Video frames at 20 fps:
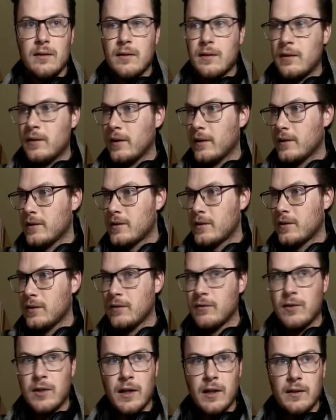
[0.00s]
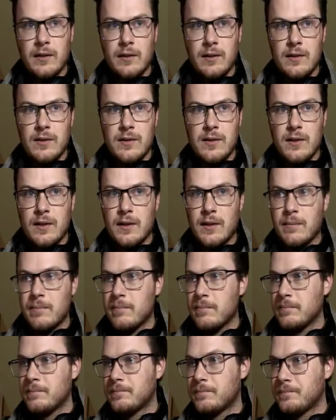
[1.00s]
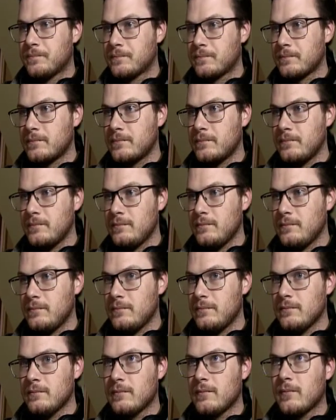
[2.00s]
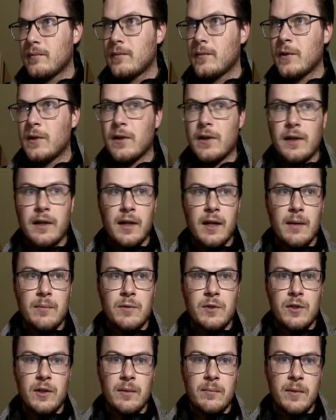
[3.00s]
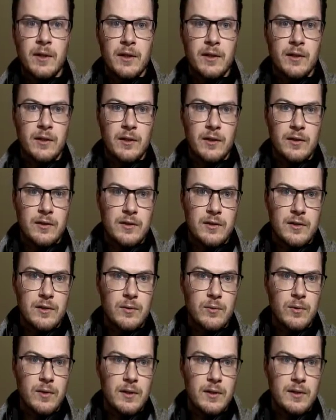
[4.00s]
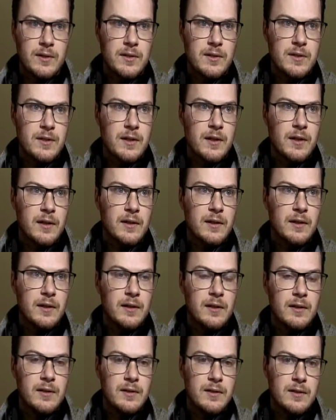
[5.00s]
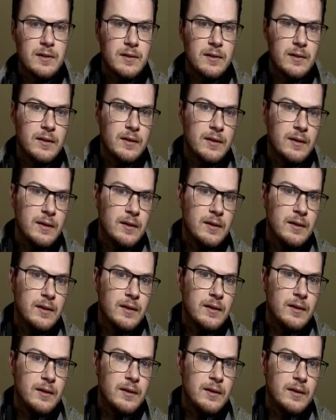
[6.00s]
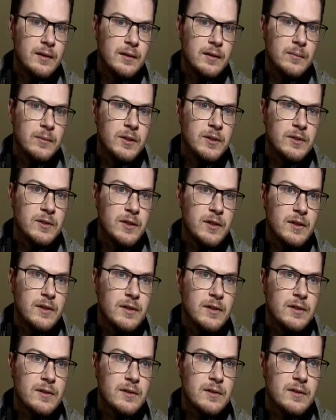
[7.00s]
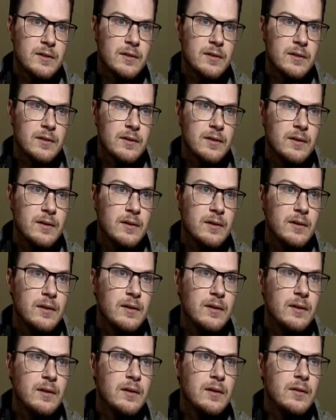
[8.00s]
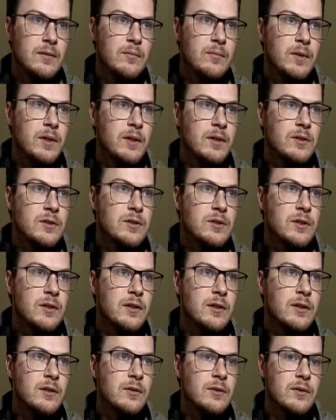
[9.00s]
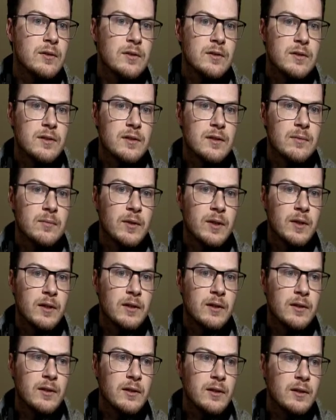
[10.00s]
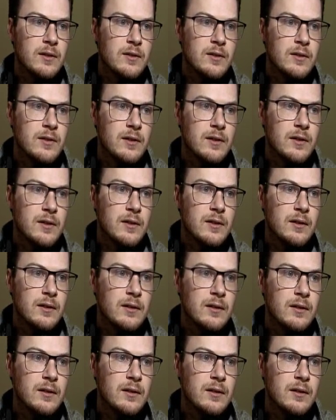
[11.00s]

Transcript: Alright, so you've got these, you're not capturing my cursor. 1 second. Let me just make sure you can see my cursor.